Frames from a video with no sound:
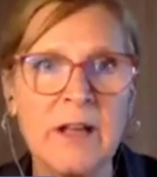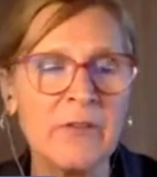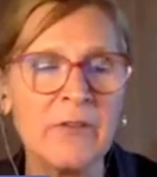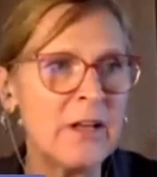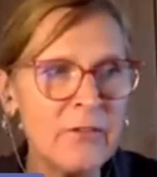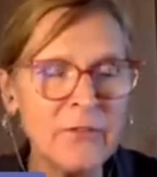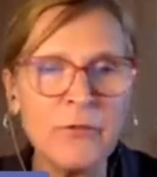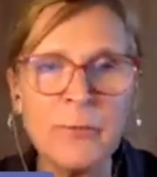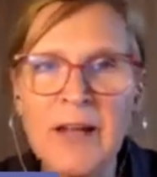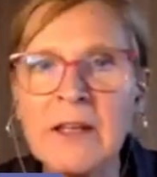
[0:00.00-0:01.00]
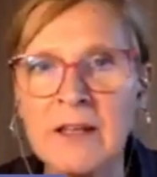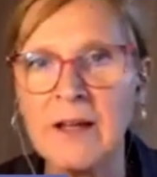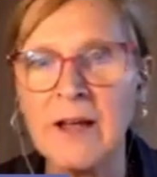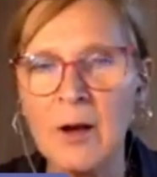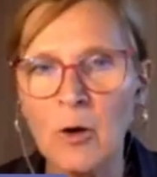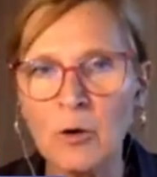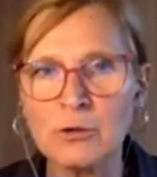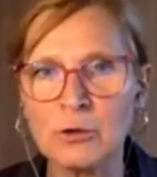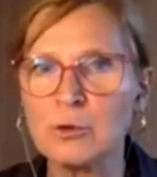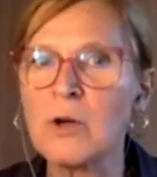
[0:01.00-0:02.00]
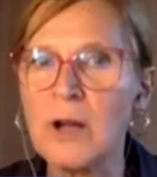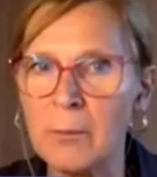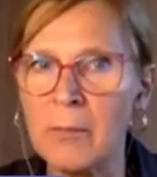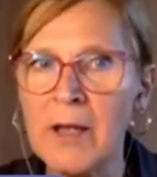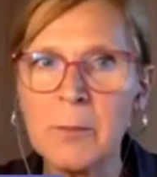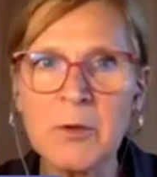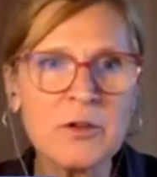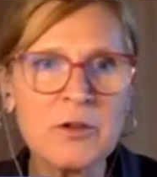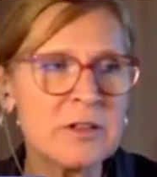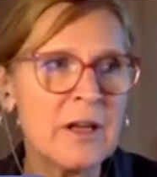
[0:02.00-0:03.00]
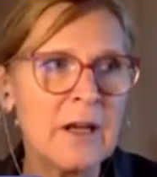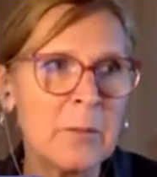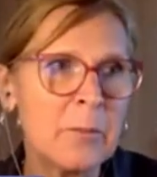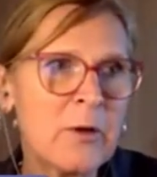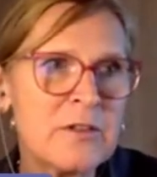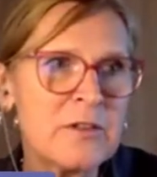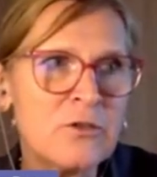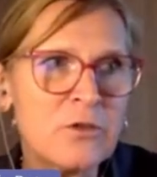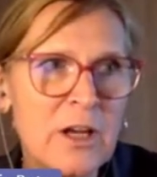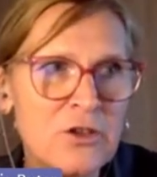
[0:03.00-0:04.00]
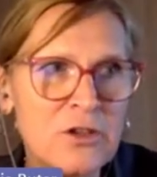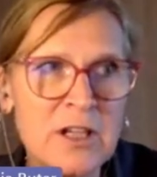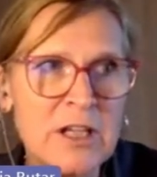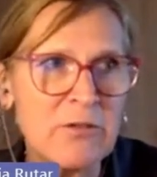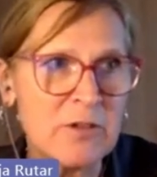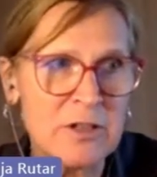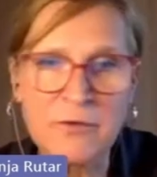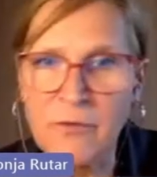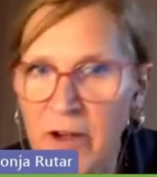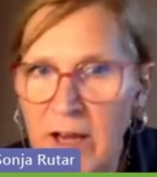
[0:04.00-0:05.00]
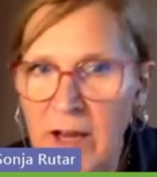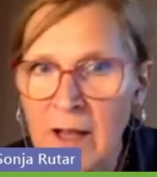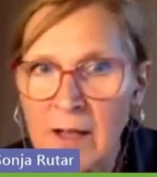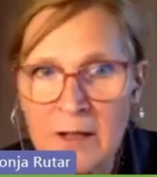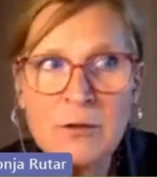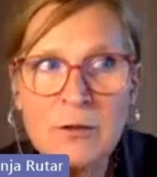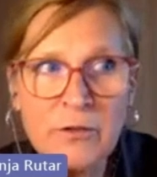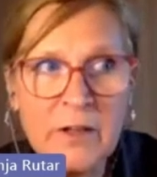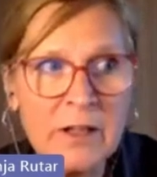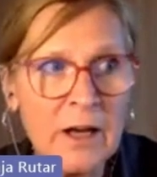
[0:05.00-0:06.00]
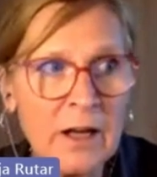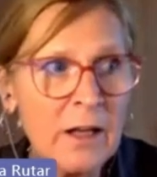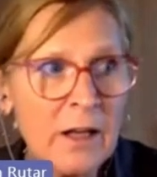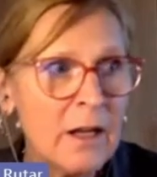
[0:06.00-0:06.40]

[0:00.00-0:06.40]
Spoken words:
they have enough money also to come, because education here is free in Slovenia.